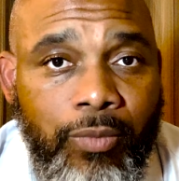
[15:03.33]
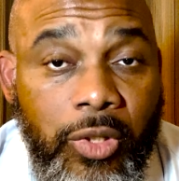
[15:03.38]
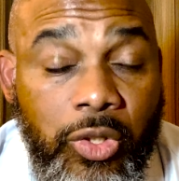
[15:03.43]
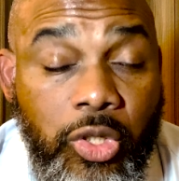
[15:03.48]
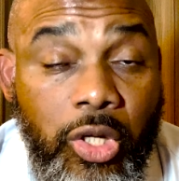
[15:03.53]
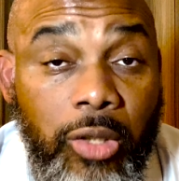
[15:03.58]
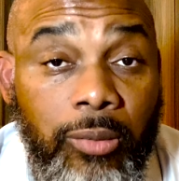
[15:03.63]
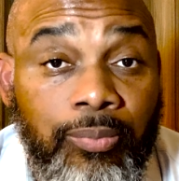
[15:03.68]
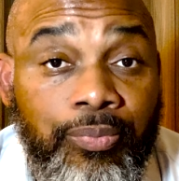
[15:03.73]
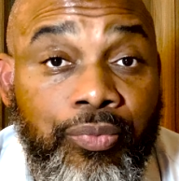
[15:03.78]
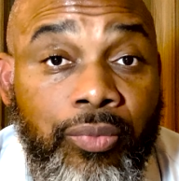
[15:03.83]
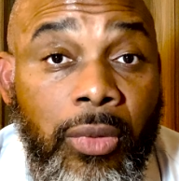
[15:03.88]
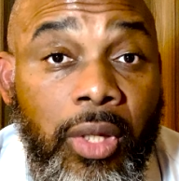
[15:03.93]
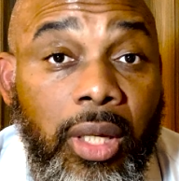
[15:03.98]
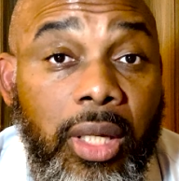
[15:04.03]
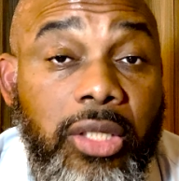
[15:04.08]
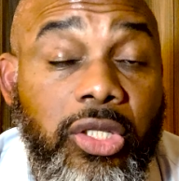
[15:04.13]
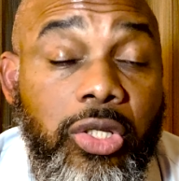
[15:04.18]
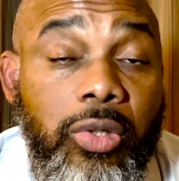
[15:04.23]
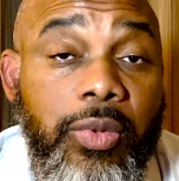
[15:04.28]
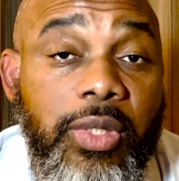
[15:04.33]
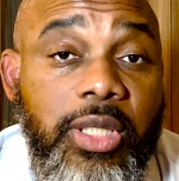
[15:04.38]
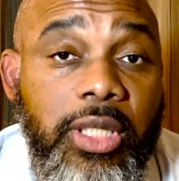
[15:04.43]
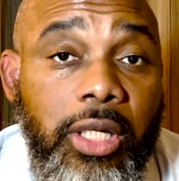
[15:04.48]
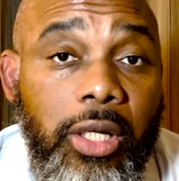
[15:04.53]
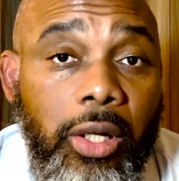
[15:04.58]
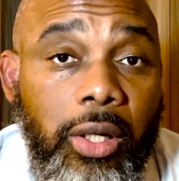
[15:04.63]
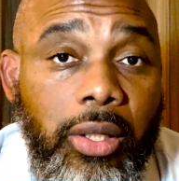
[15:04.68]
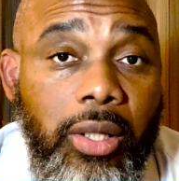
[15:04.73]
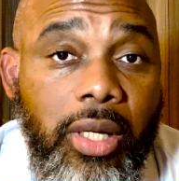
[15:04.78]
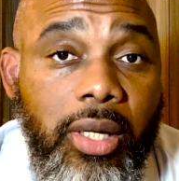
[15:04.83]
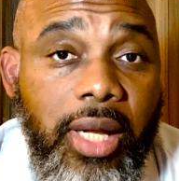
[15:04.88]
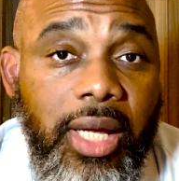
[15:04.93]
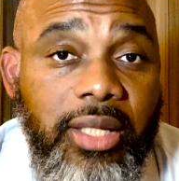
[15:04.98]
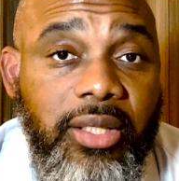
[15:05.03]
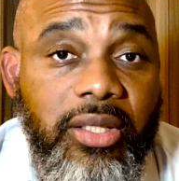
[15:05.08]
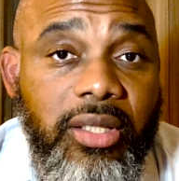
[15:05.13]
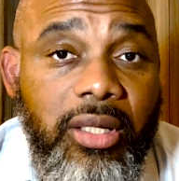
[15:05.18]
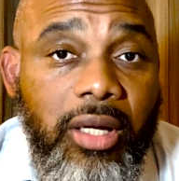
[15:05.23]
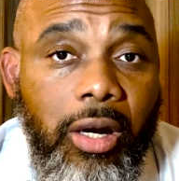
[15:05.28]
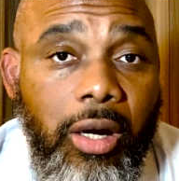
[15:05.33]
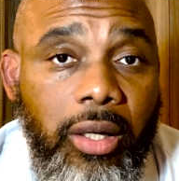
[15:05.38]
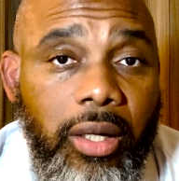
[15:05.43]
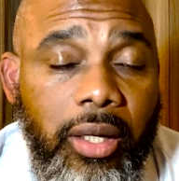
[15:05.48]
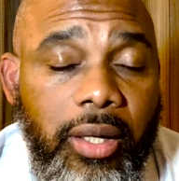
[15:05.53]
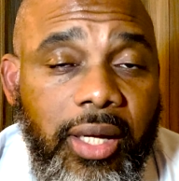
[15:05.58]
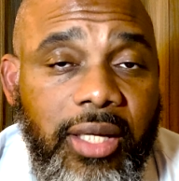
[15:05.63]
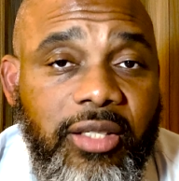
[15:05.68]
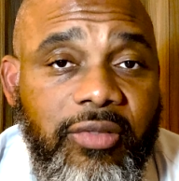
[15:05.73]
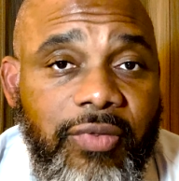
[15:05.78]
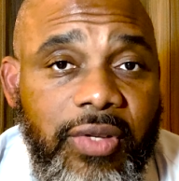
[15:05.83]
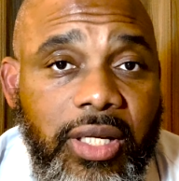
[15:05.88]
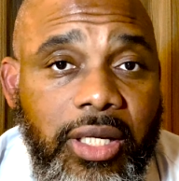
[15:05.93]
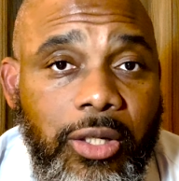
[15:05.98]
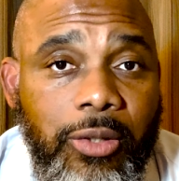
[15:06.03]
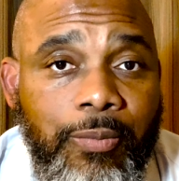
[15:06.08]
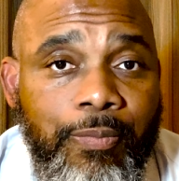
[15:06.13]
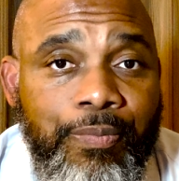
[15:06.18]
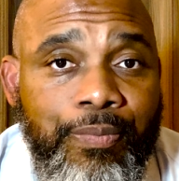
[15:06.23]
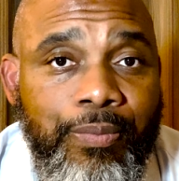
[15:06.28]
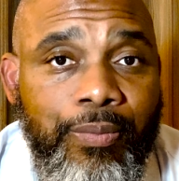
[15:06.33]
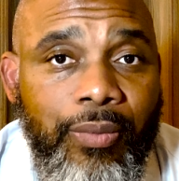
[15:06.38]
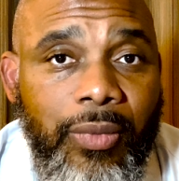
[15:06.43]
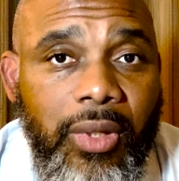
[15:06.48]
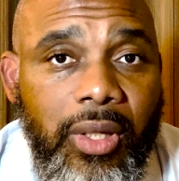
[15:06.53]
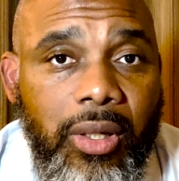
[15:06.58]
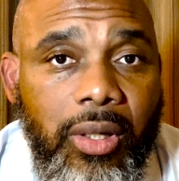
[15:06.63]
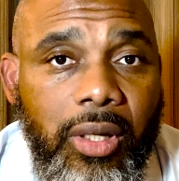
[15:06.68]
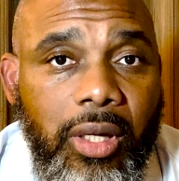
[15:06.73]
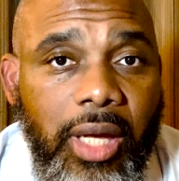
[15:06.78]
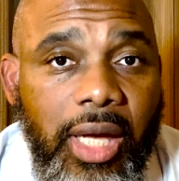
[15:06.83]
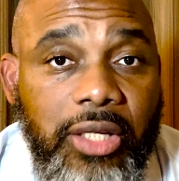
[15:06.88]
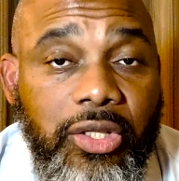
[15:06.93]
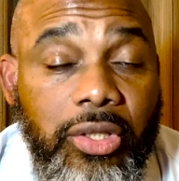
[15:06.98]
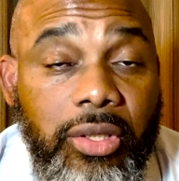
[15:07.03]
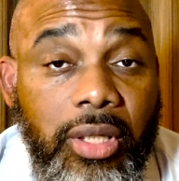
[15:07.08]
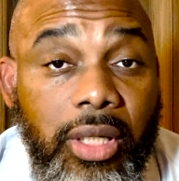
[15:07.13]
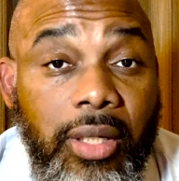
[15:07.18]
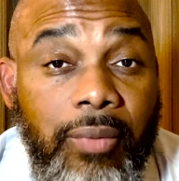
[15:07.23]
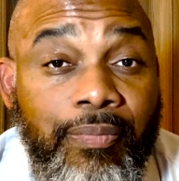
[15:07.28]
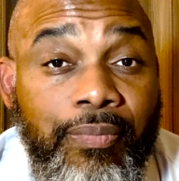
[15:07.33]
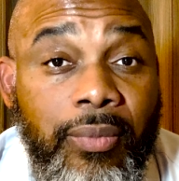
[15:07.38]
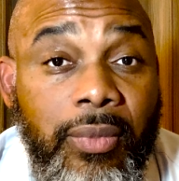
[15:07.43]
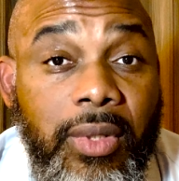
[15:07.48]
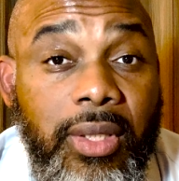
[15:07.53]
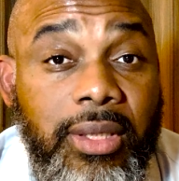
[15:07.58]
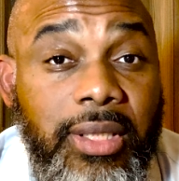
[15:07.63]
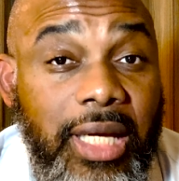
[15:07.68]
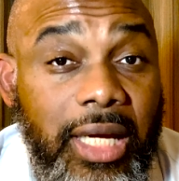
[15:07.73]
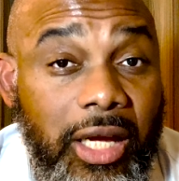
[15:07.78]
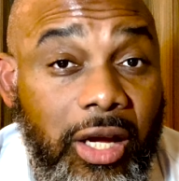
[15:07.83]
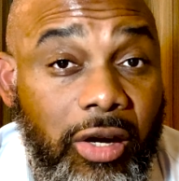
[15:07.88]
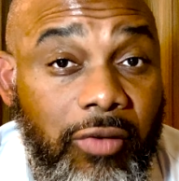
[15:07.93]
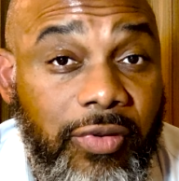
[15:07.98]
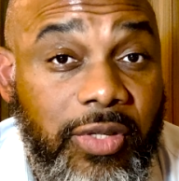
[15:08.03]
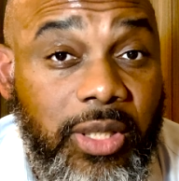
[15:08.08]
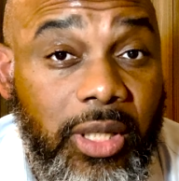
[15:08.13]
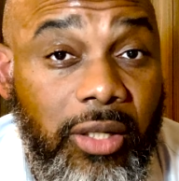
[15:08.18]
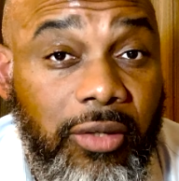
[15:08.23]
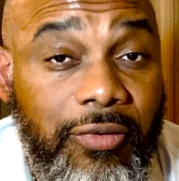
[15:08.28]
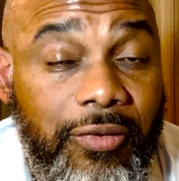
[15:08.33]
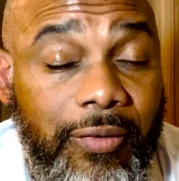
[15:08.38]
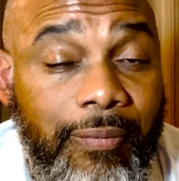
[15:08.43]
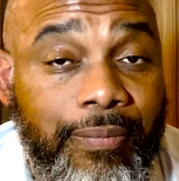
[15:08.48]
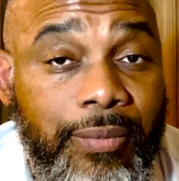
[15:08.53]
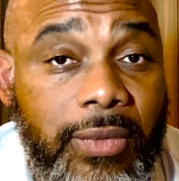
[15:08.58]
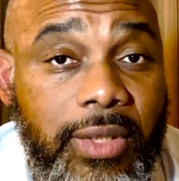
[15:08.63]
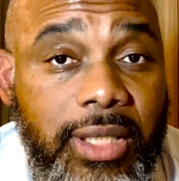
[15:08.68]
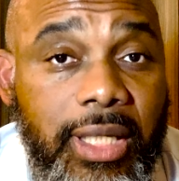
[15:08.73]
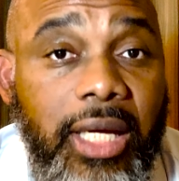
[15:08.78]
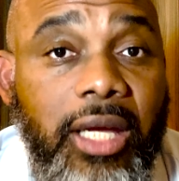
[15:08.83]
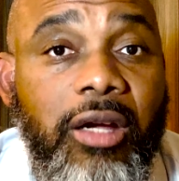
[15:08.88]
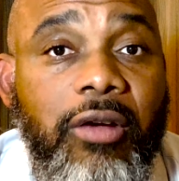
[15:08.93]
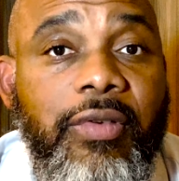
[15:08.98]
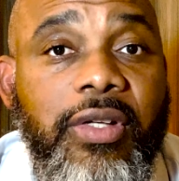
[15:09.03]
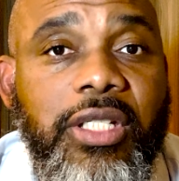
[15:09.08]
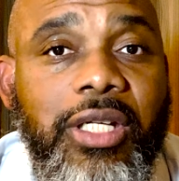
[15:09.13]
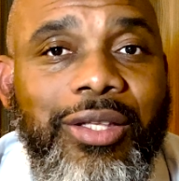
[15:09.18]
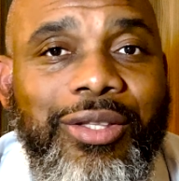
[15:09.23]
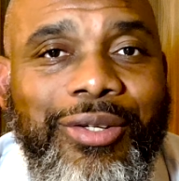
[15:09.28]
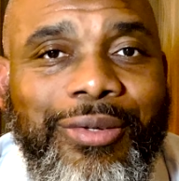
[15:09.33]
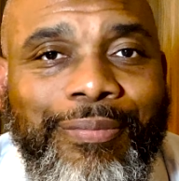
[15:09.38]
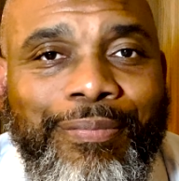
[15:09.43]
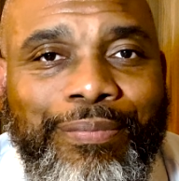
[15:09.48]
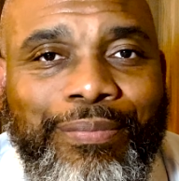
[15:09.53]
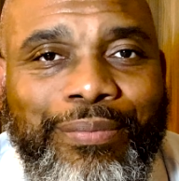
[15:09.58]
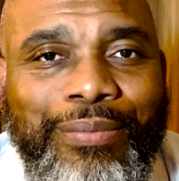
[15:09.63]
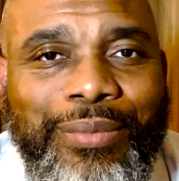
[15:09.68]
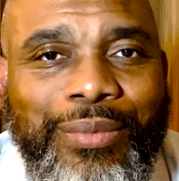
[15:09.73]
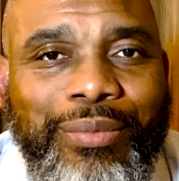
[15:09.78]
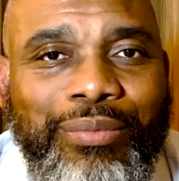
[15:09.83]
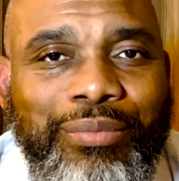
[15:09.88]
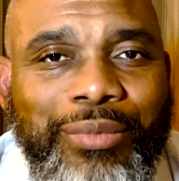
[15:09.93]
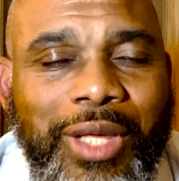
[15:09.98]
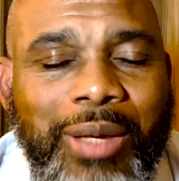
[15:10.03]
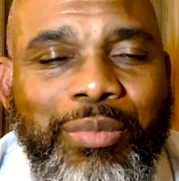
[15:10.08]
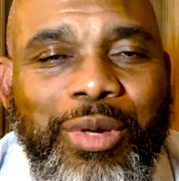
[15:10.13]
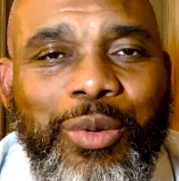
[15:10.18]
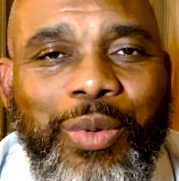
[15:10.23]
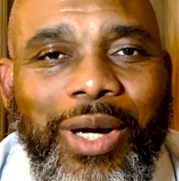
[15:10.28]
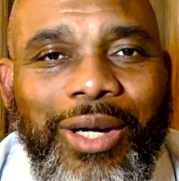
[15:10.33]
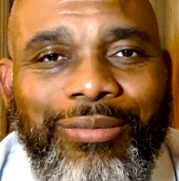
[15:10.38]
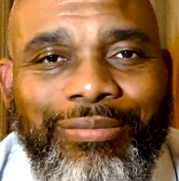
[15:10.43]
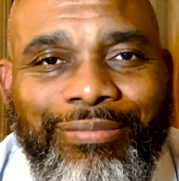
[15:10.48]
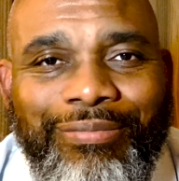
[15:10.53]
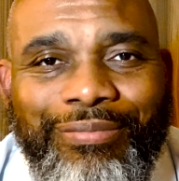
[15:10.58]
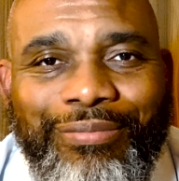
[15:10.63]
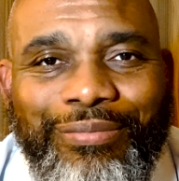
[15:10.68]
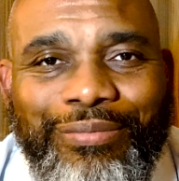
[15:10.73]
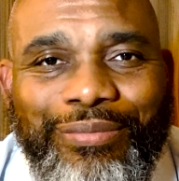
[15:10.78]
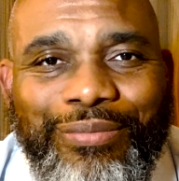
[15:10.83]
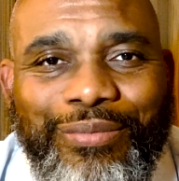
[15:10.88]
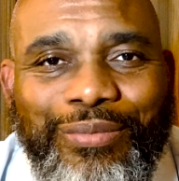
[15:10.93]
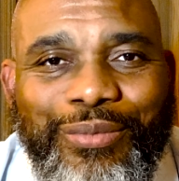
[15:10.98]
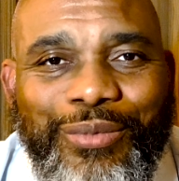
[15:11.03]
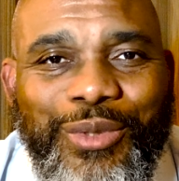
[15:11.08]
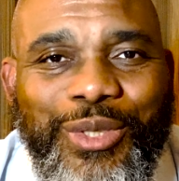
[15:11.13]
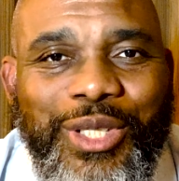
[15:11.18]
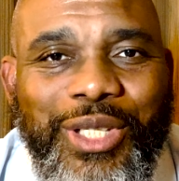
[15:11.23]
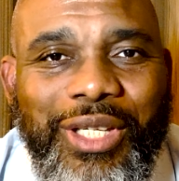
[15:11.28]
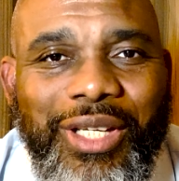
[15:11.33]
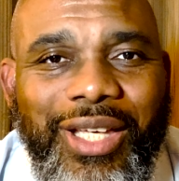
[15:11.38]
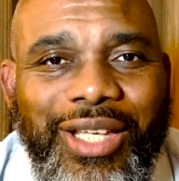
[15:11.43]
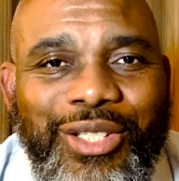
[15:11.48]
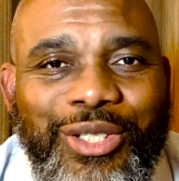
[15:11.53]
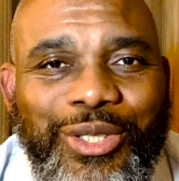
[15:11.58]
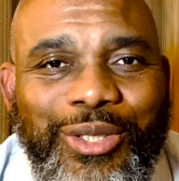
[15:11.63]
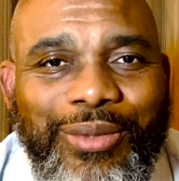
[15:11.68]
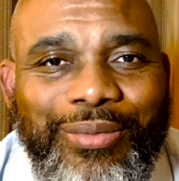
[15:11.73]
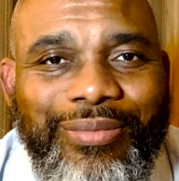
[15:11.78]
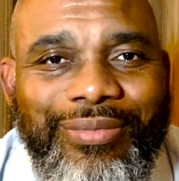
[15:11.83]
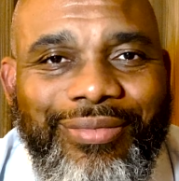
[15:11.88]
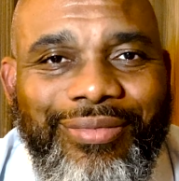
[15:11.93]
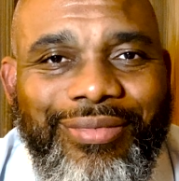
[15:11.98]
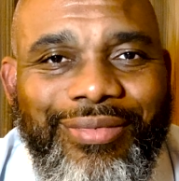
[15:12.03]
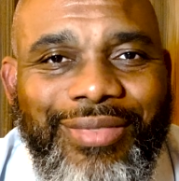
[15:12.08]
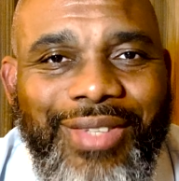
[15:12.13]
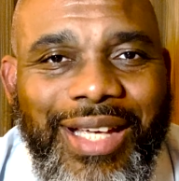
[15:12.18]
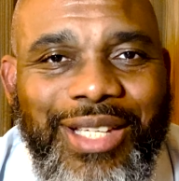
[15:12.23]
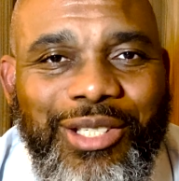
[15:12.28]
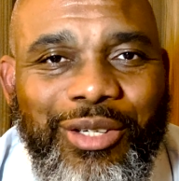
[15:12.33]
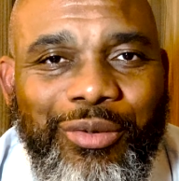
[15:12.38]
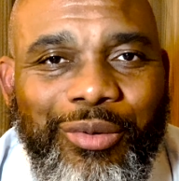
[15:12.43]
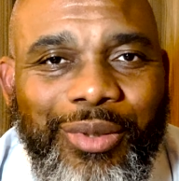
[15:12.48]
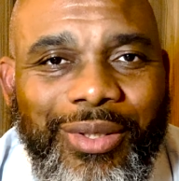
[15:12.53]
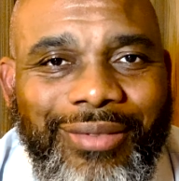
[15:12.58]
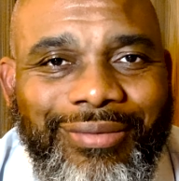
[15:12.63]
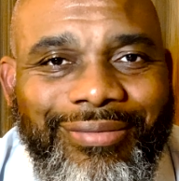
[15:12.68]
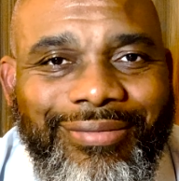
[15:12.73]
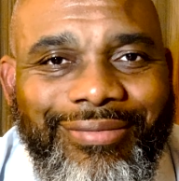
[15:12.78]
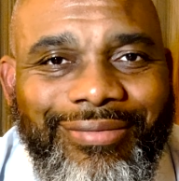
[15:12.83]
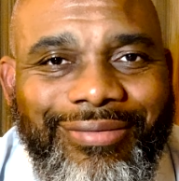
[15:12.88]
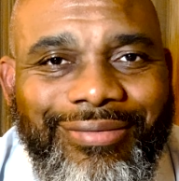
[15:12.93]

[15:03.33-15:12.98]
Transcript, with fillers: So until we see you on the next, on our next video, I ask you to take care of yourself, take care of each other, and be well. We'll see you again soon. Thanks, everyone.